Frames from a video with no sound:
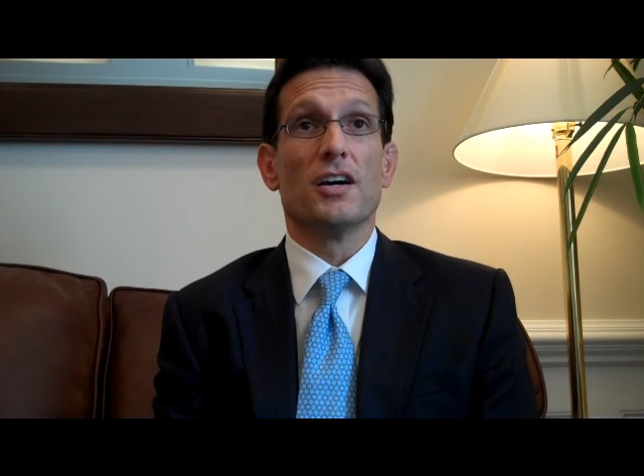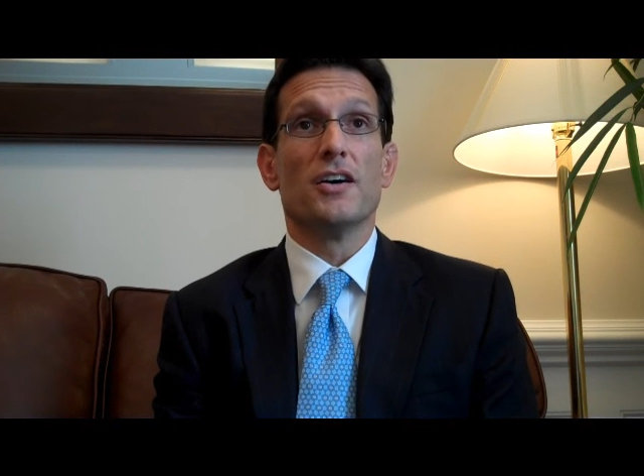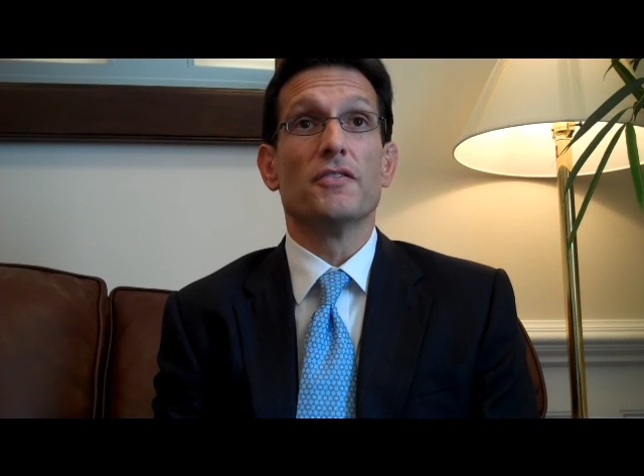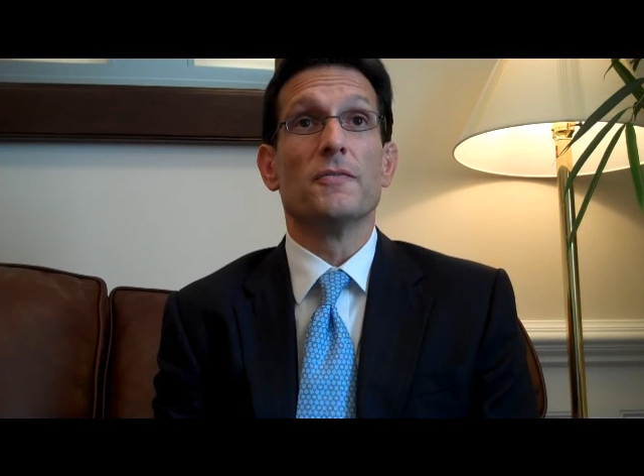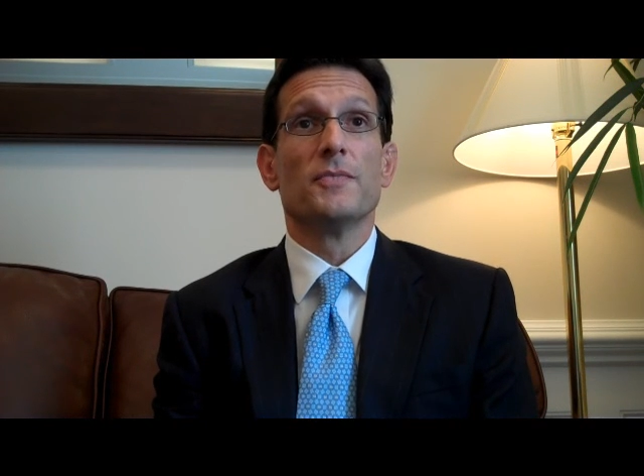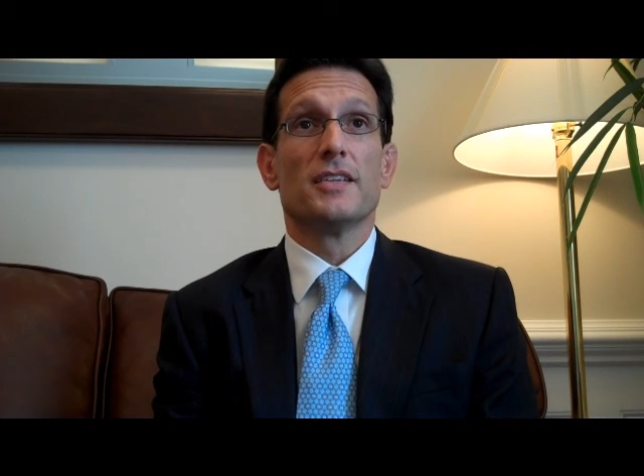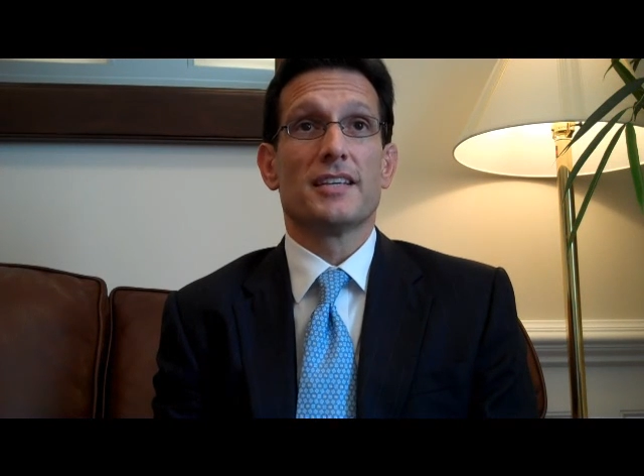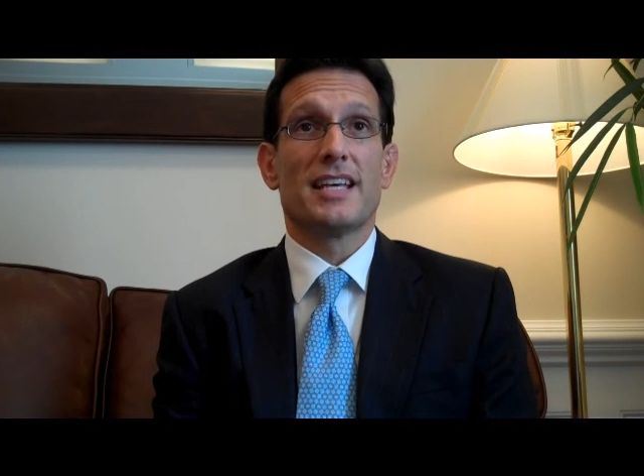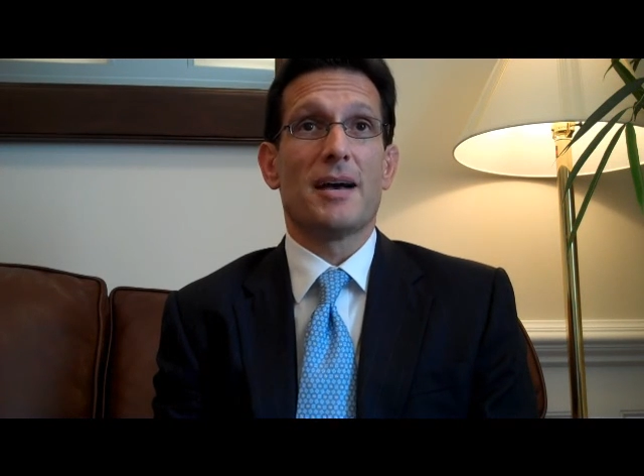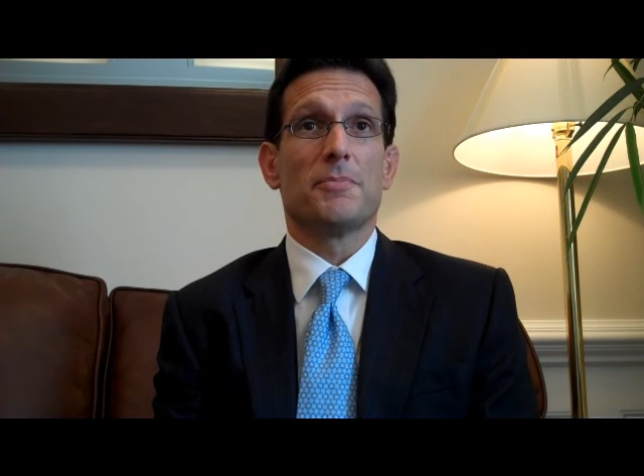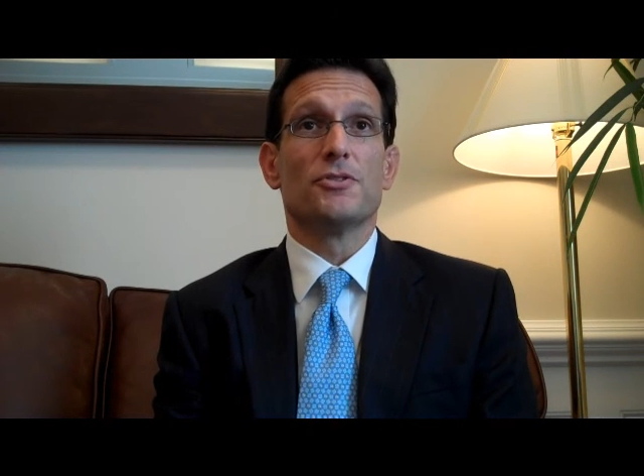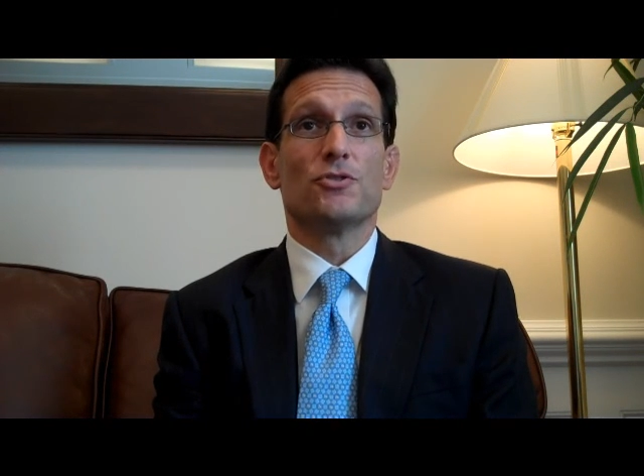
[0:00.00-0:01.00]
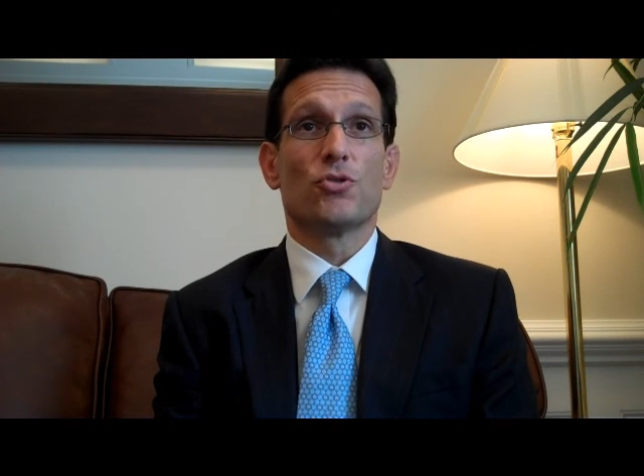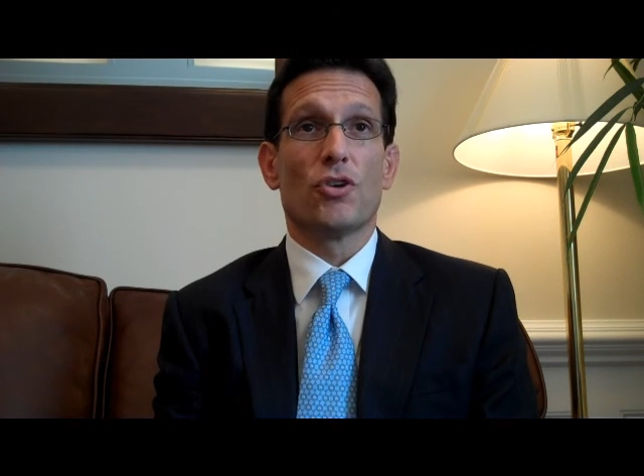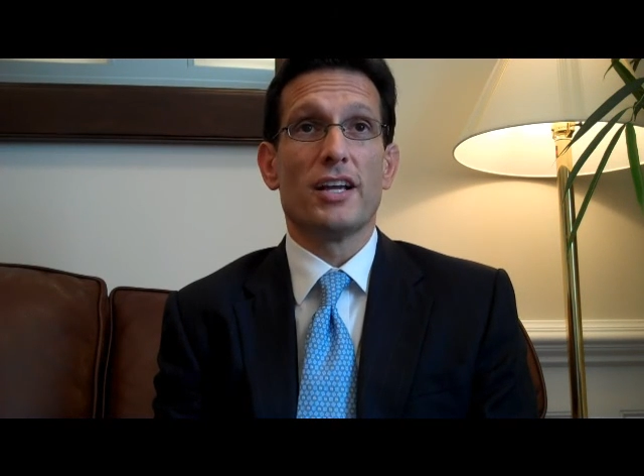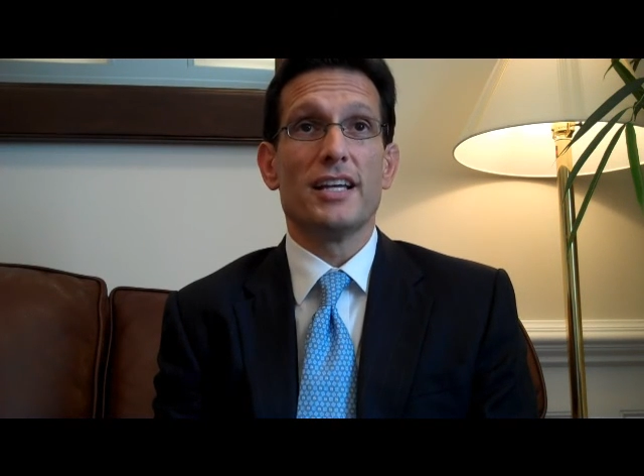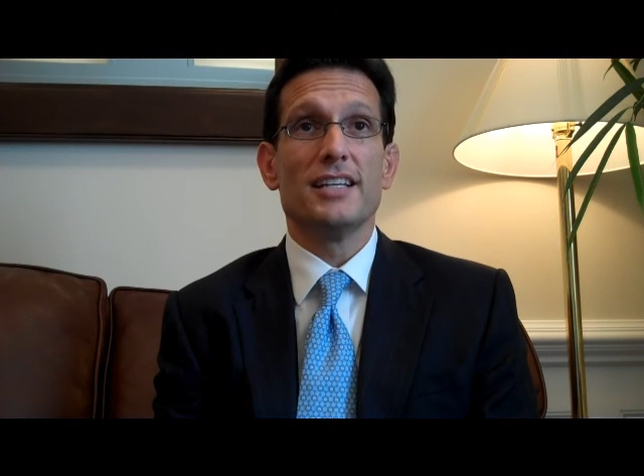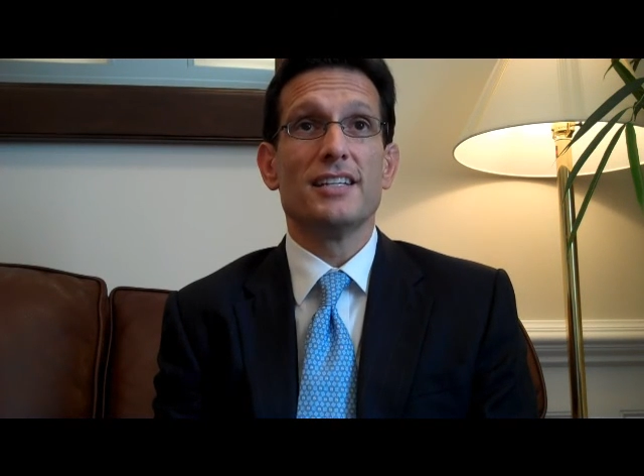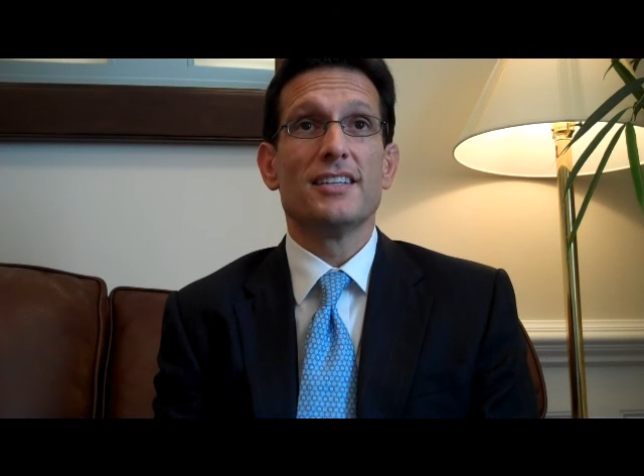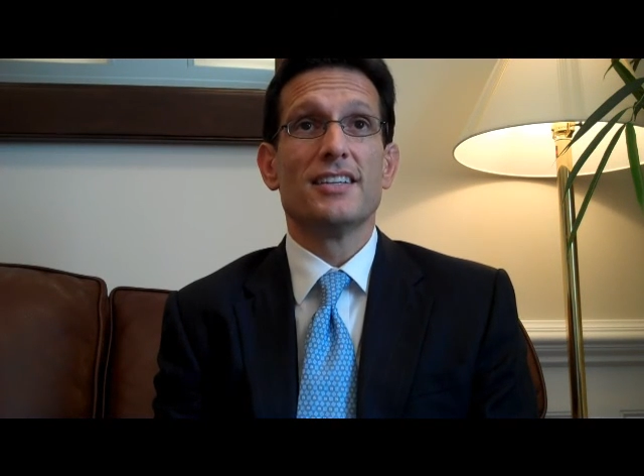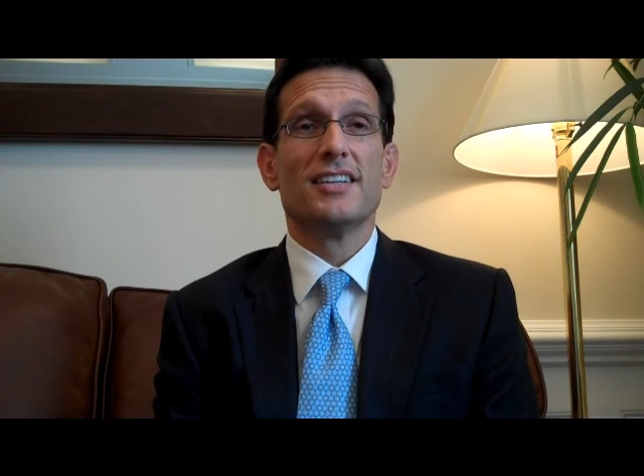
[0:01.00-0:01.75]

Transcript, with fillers: of cap and trade.